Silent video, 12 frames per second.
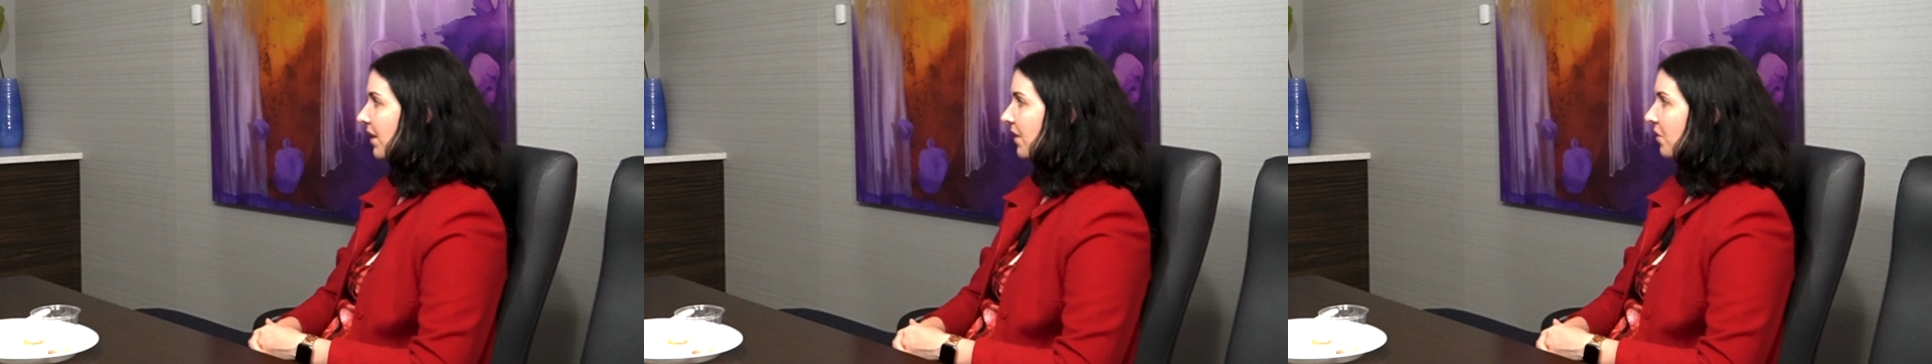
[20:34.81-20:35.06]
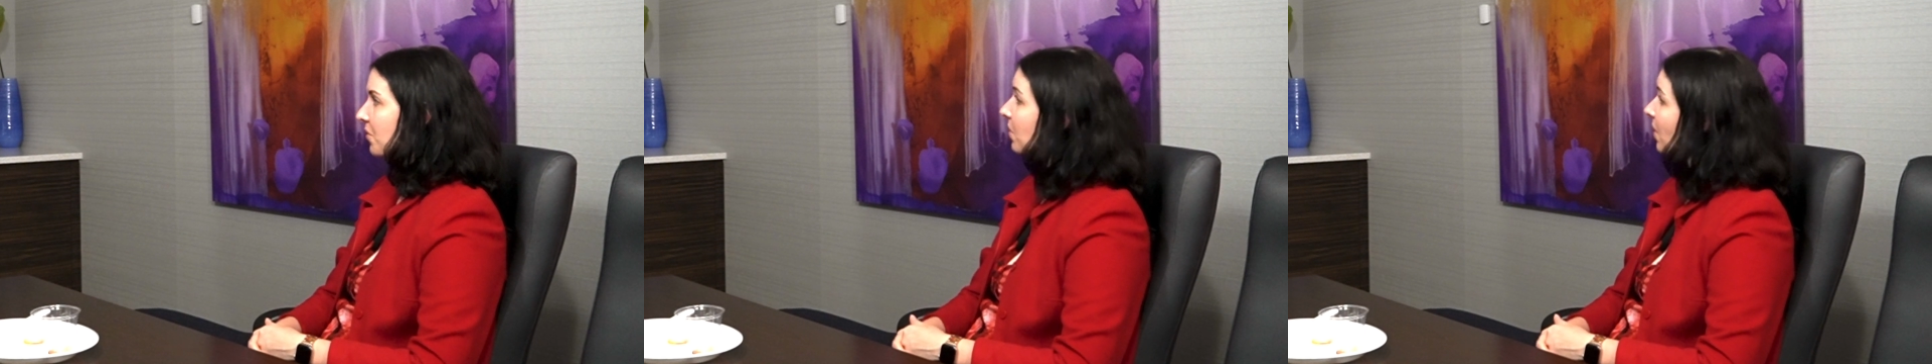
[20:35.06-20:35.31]

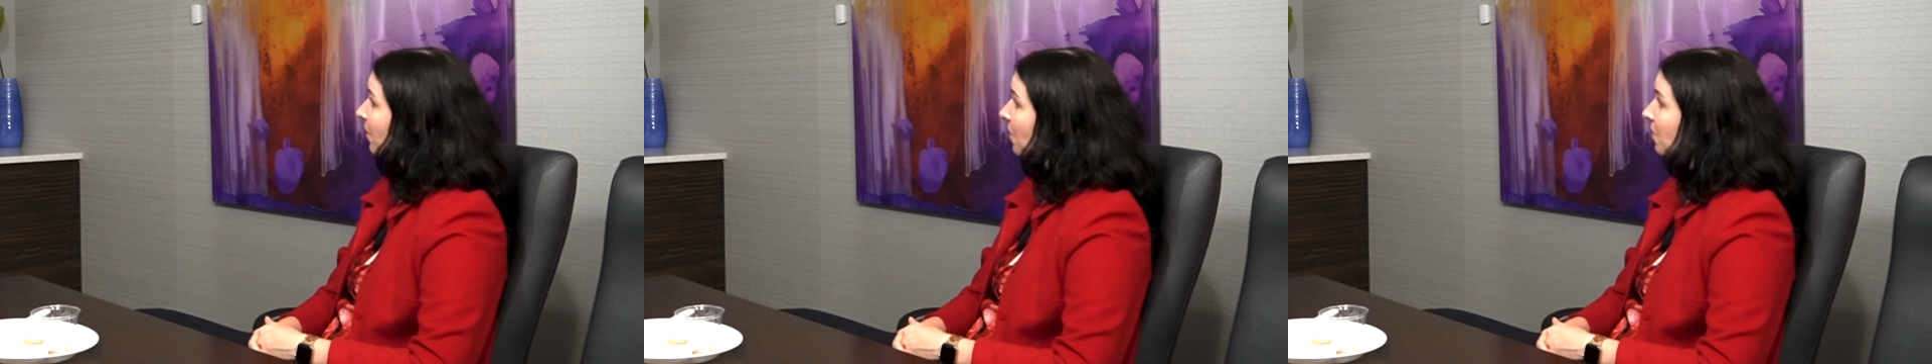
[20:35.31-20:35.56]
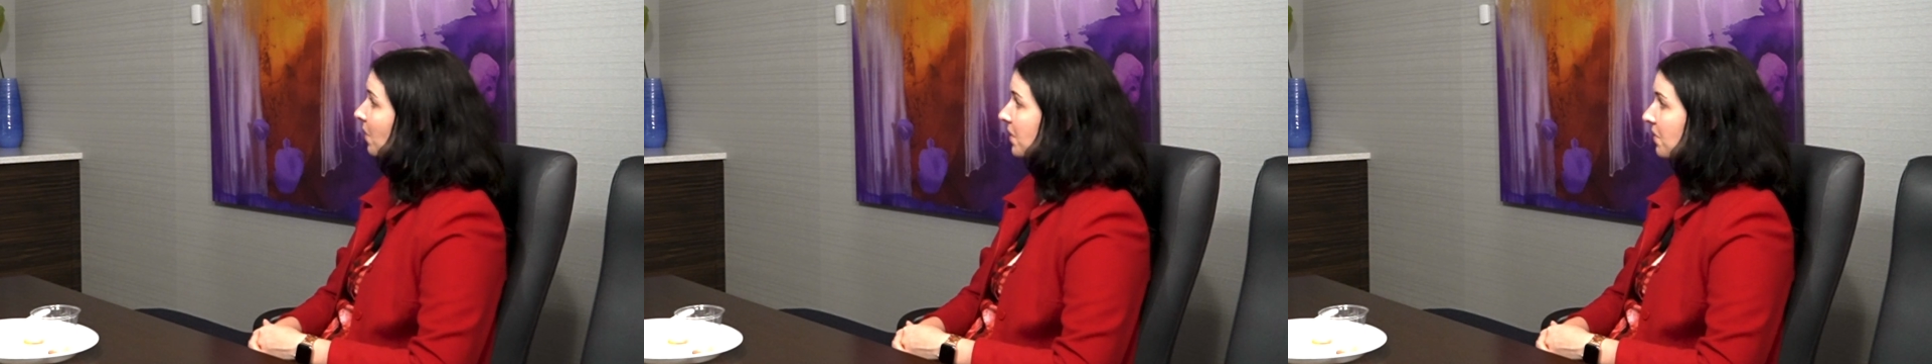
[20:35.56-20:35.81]
Those were the
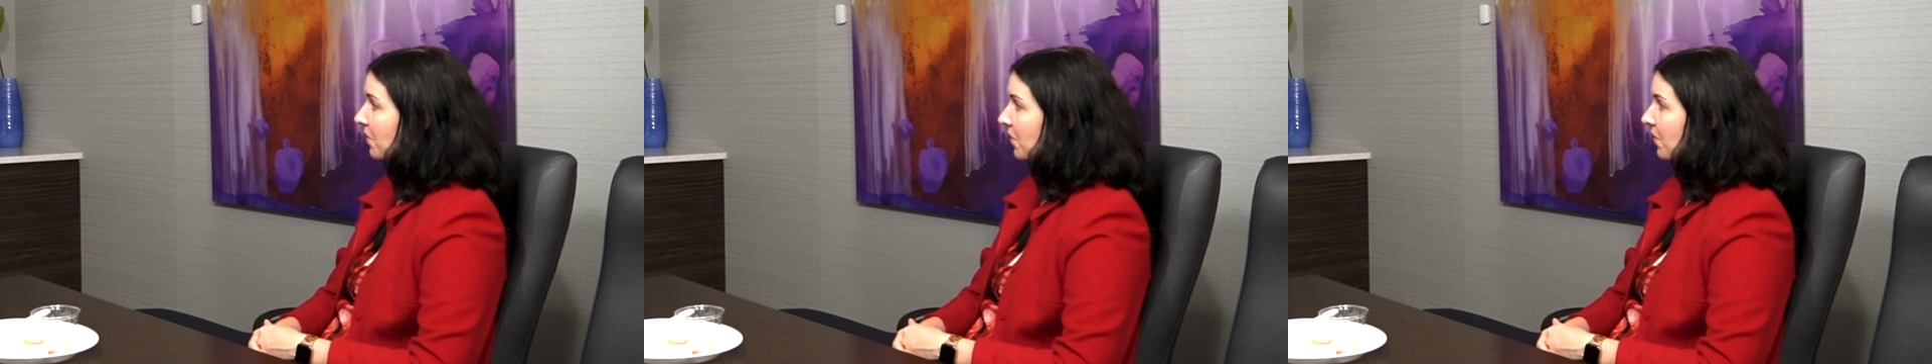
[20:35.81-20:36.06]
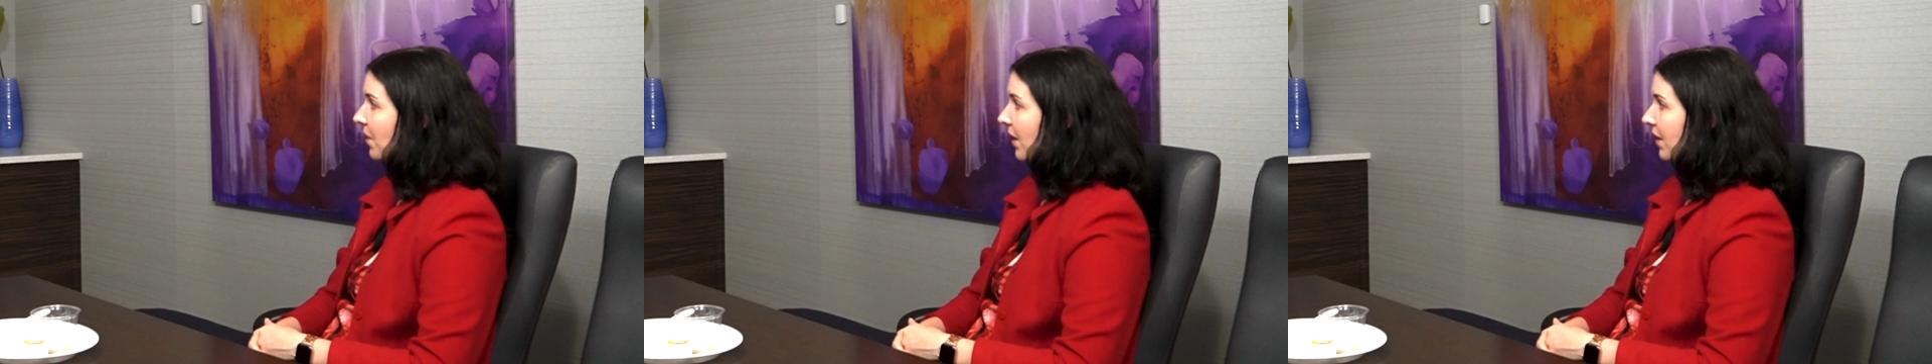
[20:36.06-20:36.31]
long ones for
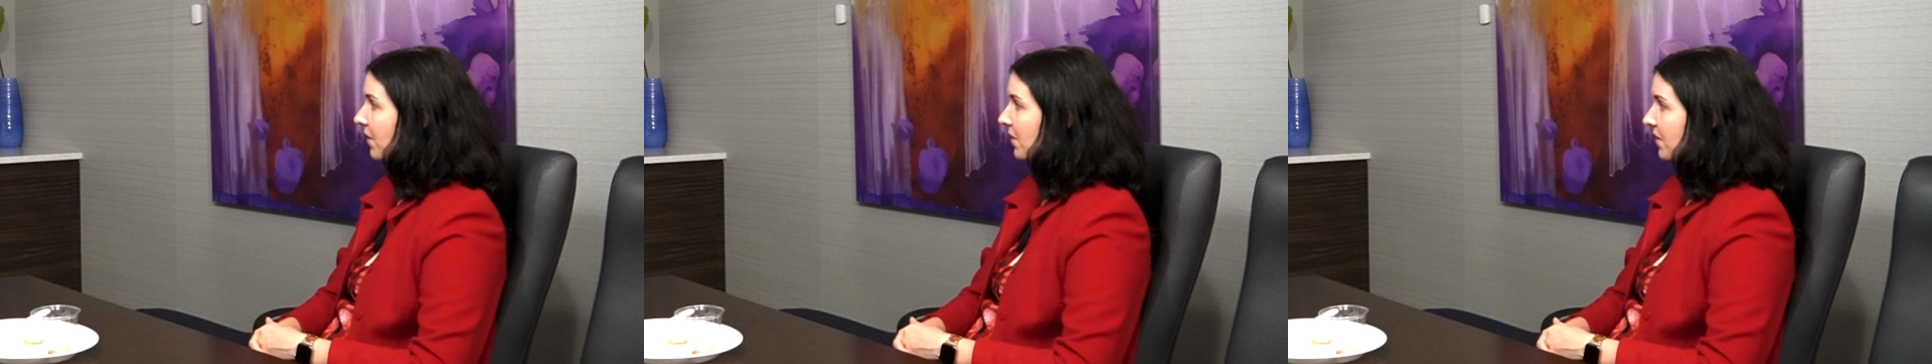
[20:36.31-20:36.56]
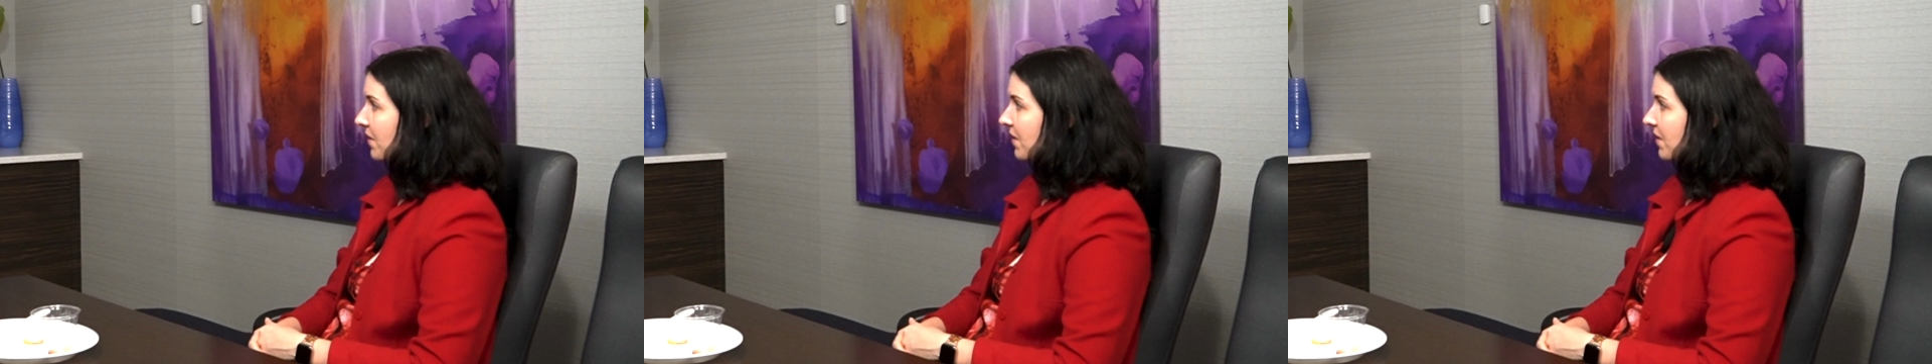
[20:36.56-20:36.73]
new hires.